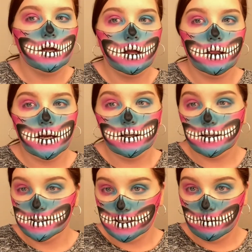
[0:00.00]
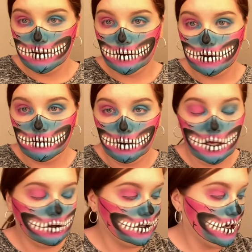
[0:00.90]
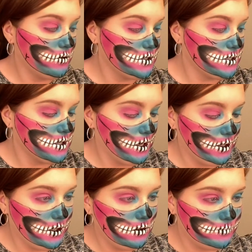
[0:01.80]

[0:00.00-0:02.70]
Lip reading: Then I did the same thing with the pink on the other side.